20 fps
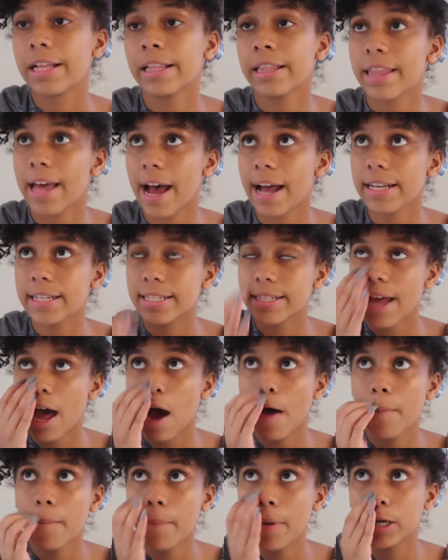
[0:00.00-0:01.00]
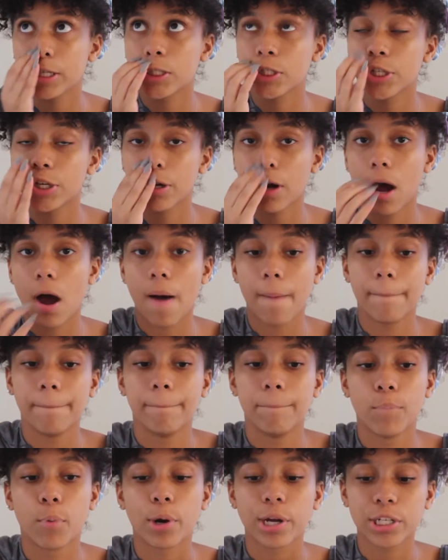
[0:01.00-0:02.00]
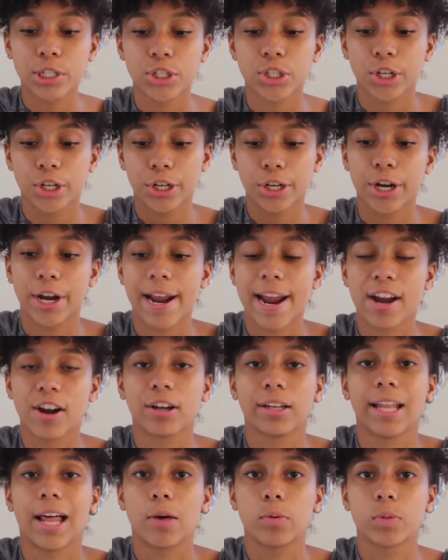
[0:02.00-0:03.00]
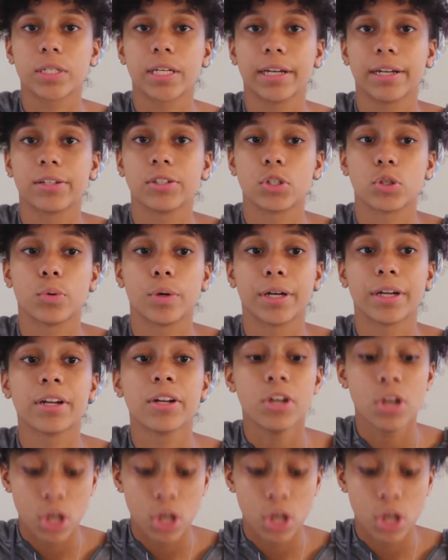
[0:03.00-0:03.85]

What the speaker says: That's how much moisture your hair allows to get into it.